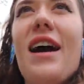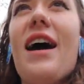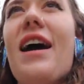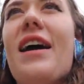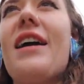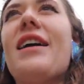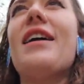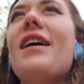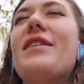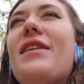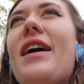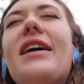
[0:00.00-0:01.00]
I
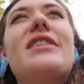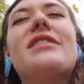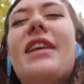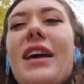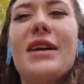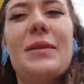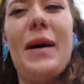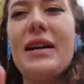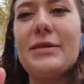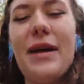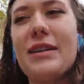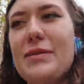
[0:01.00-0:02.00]
have had just like
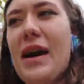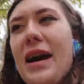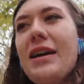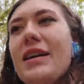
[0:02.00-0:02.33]
back to back to back.